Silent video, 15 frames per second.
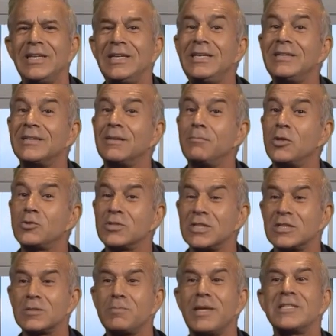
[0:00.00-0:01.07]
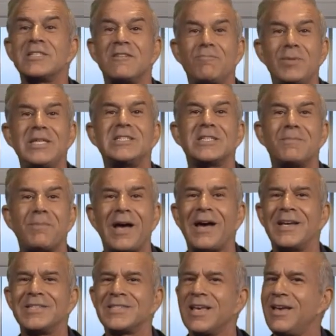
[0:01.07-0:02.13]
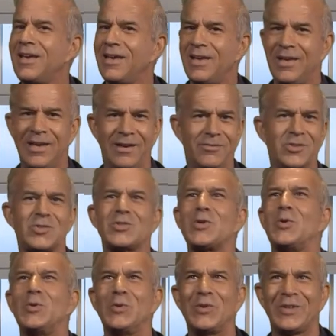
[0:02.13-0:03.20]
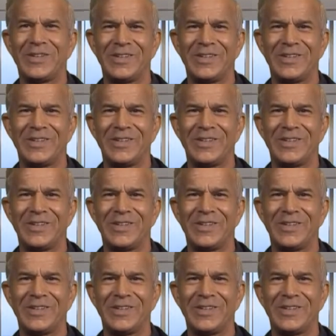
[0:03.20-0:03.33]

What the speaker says: eaten the most expensive pizza pies ever sold.